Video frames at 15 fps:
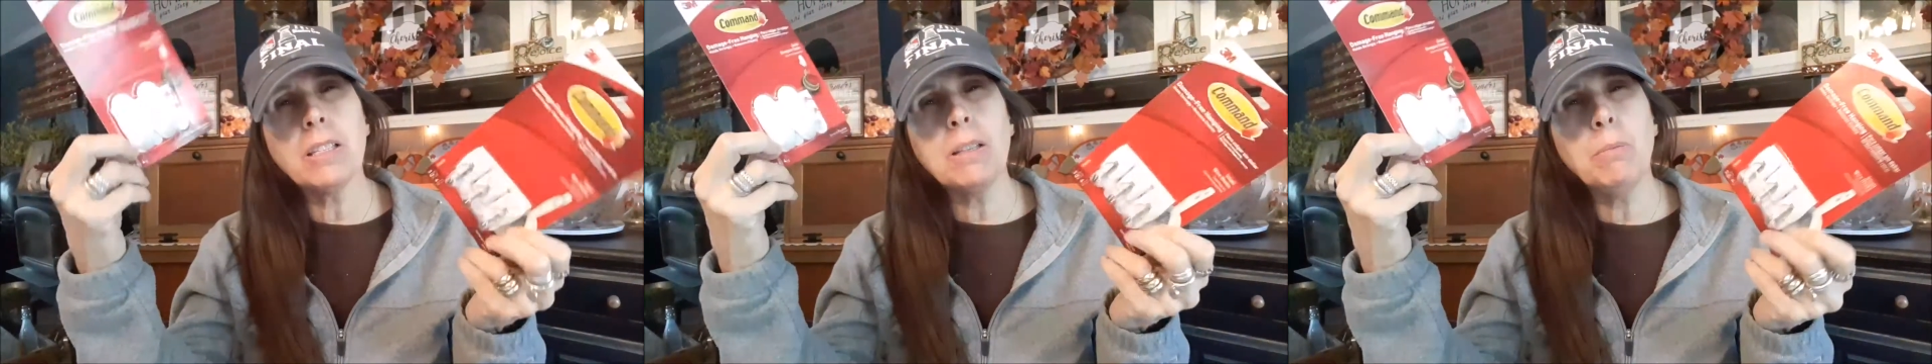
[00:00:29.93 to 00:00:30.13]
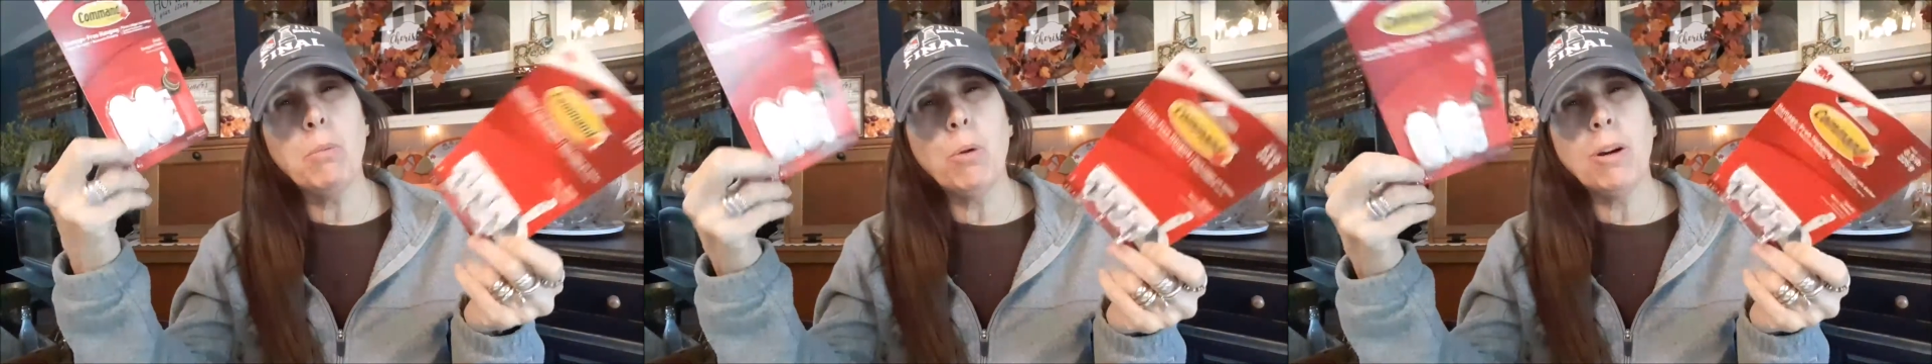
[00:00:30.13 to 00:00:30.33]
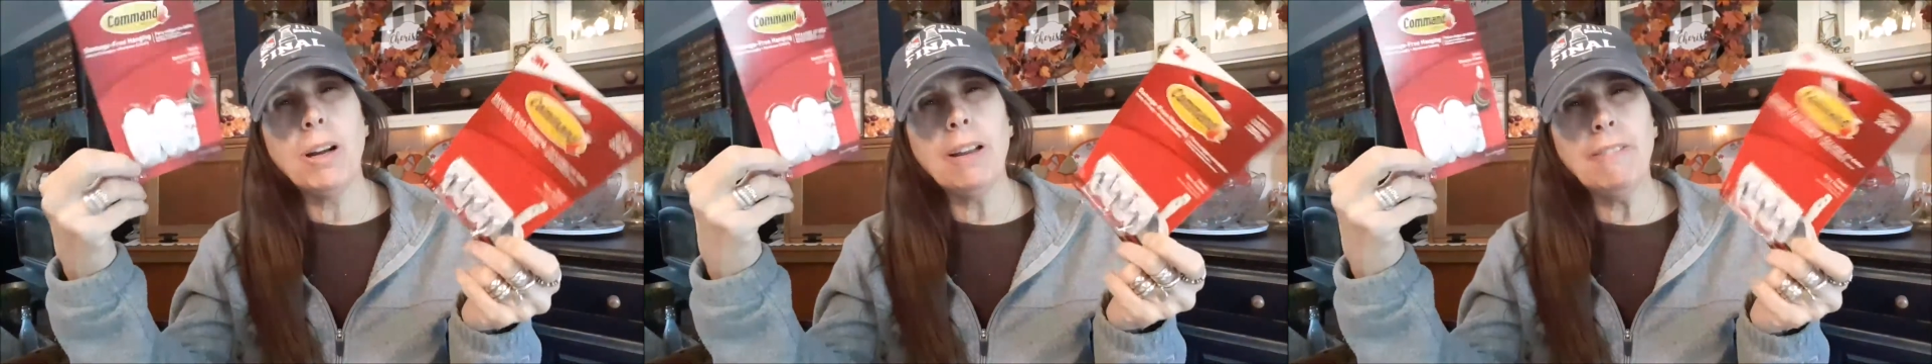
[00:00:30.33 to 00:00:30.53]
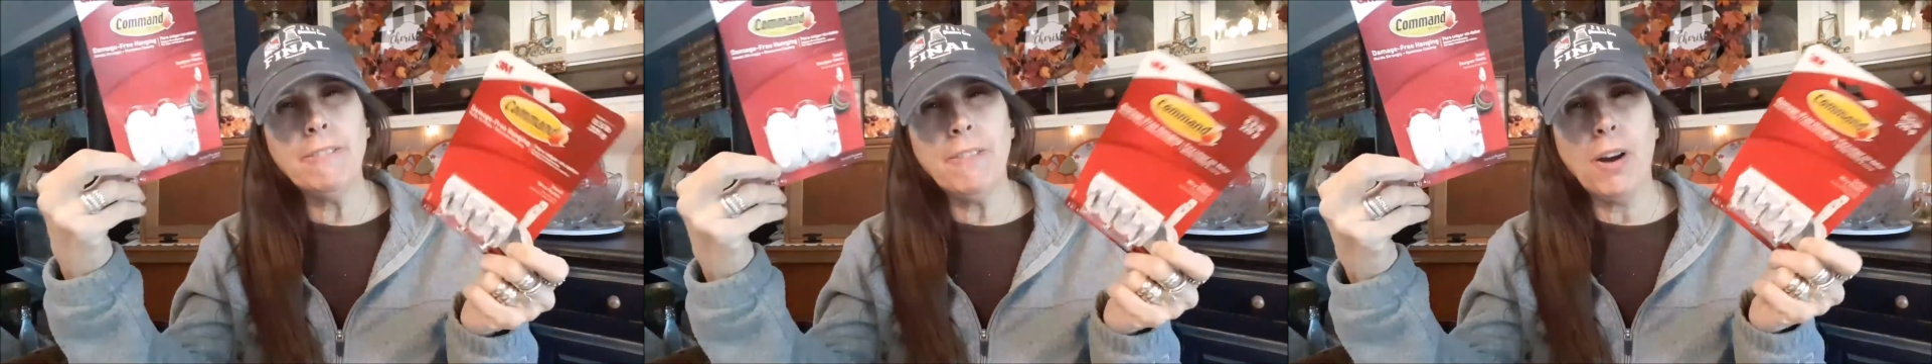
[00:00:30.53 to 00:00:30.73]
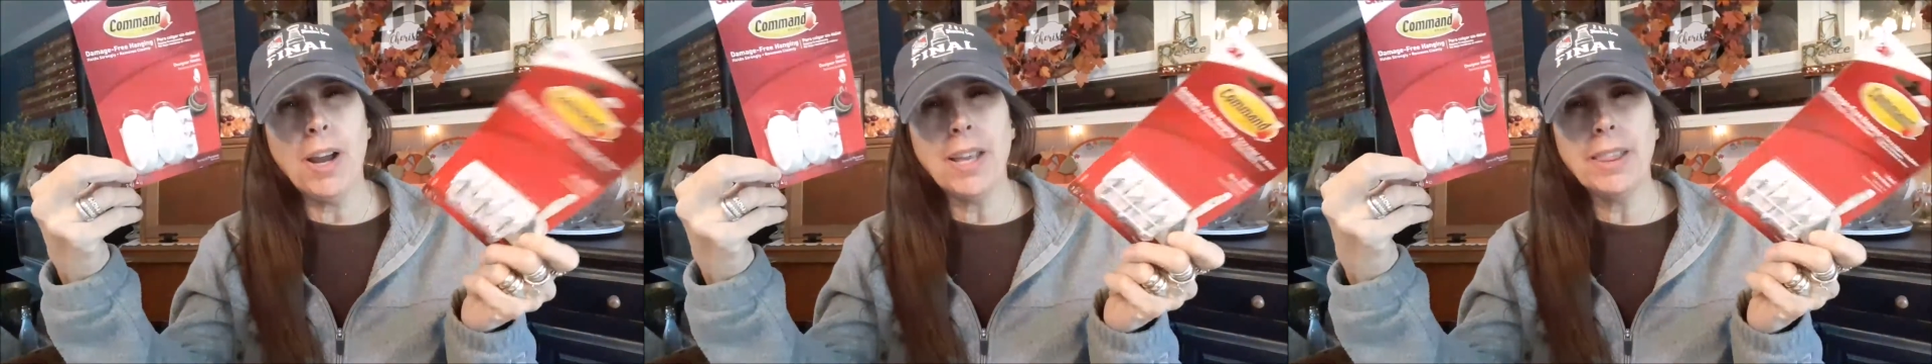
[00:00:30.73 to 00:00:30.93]
the more I
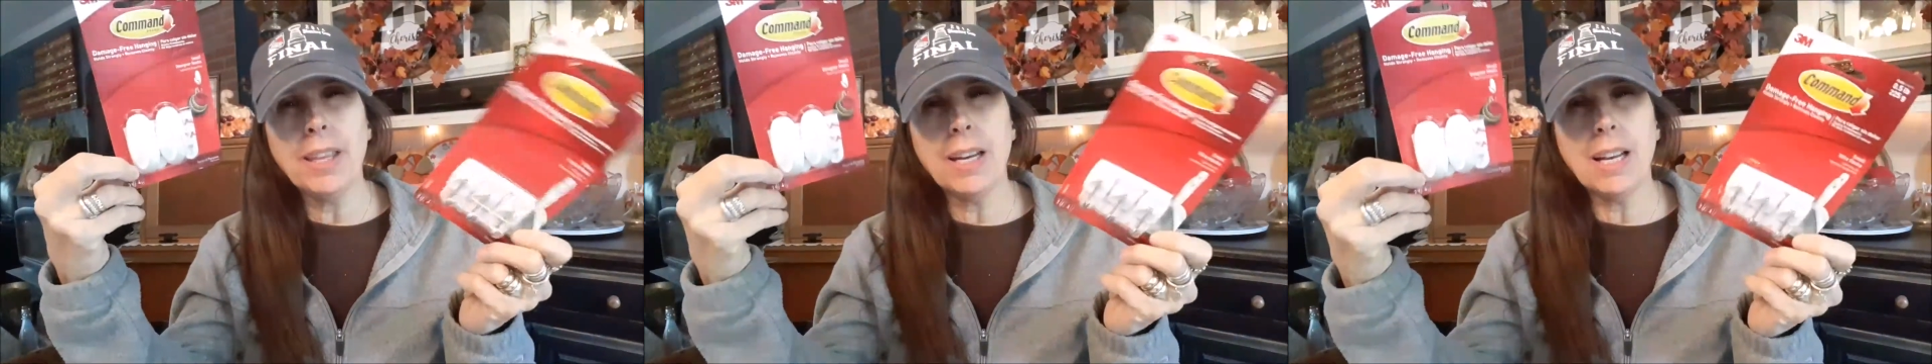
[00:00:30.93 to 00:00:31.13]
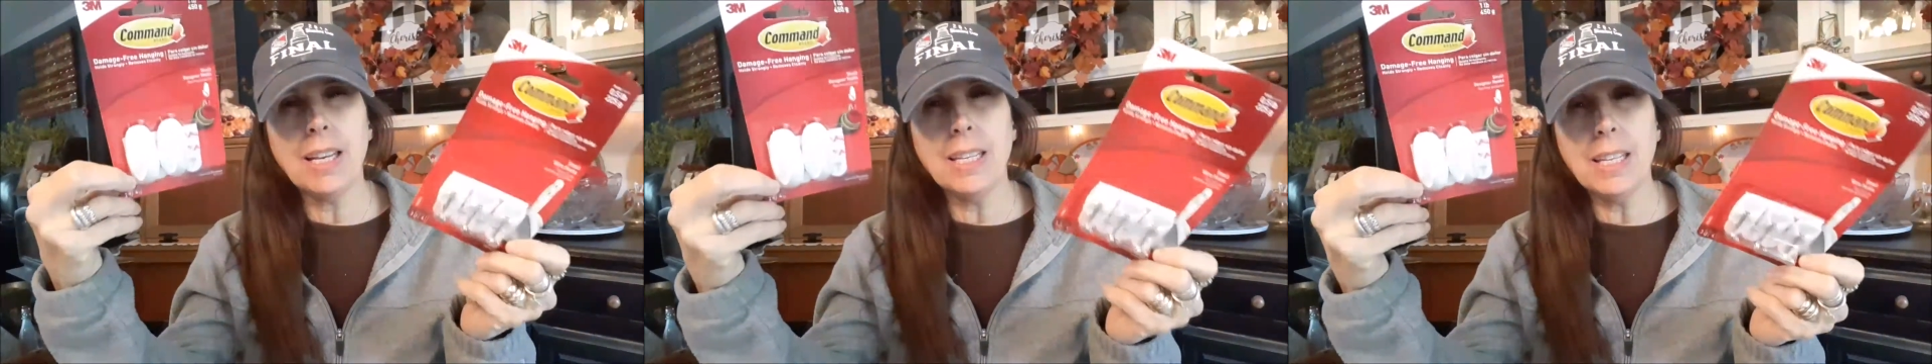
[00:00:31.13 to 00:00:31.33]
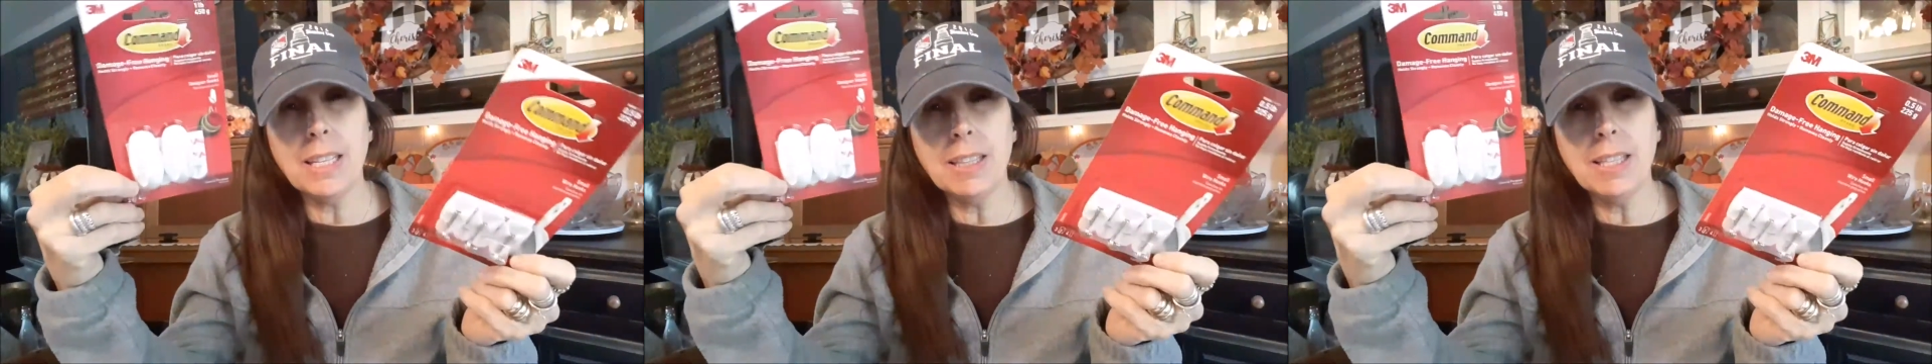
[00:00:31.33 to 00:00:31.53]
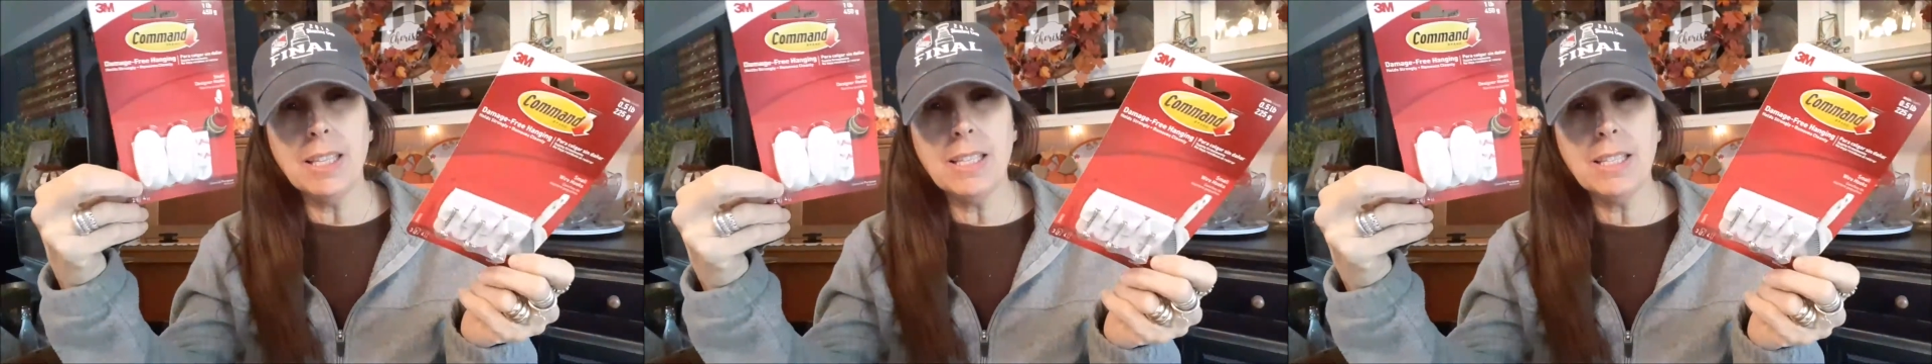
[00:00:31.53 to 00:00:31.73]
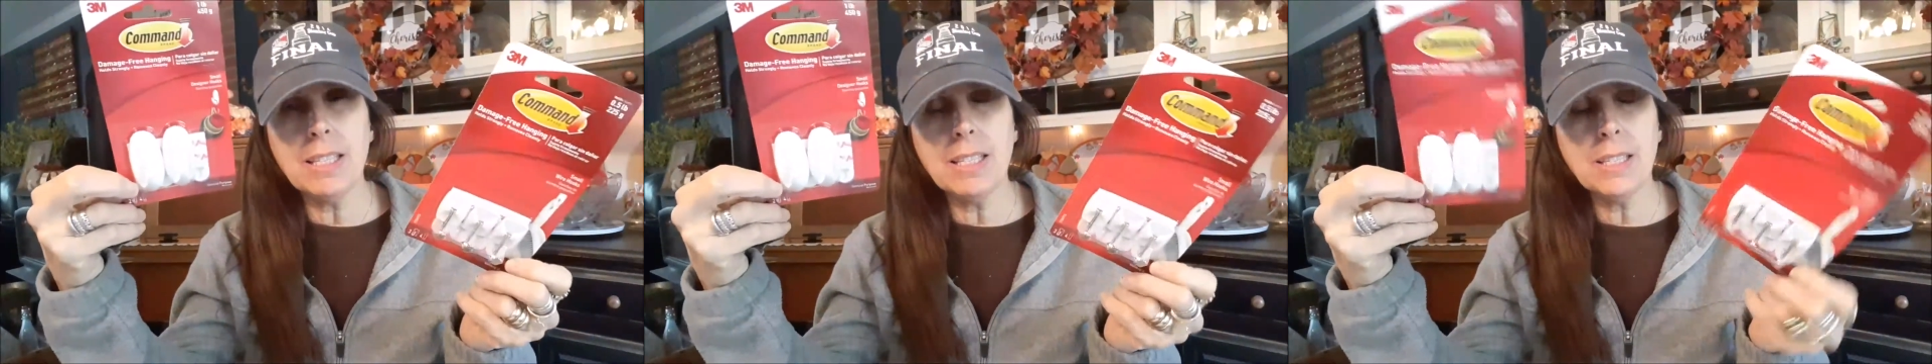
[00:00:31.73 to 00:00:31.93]
find that I need
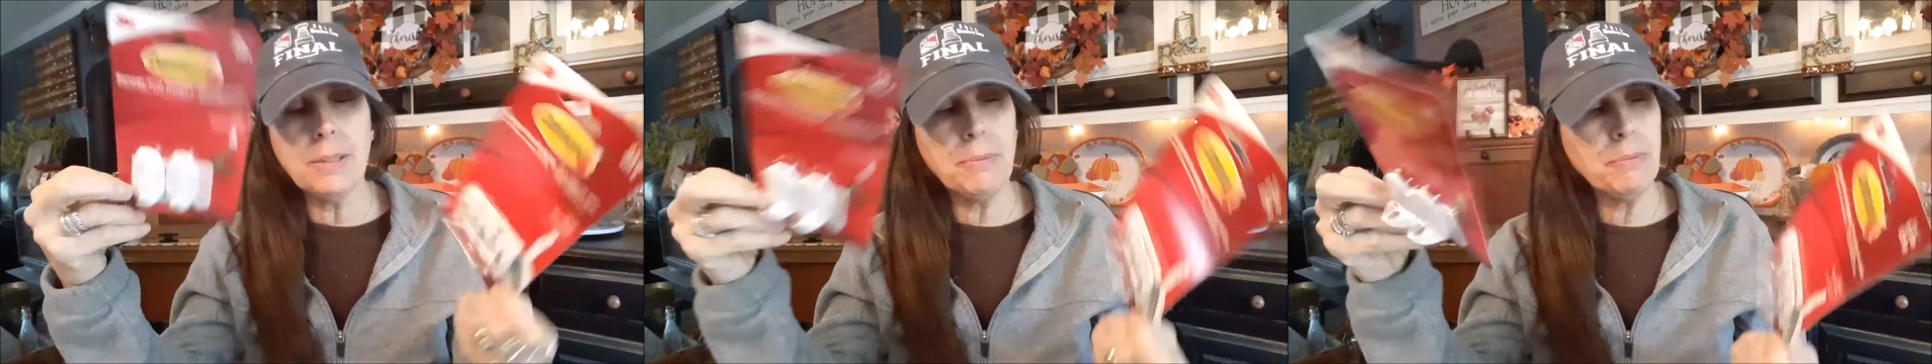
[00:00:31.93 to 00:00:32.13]
these.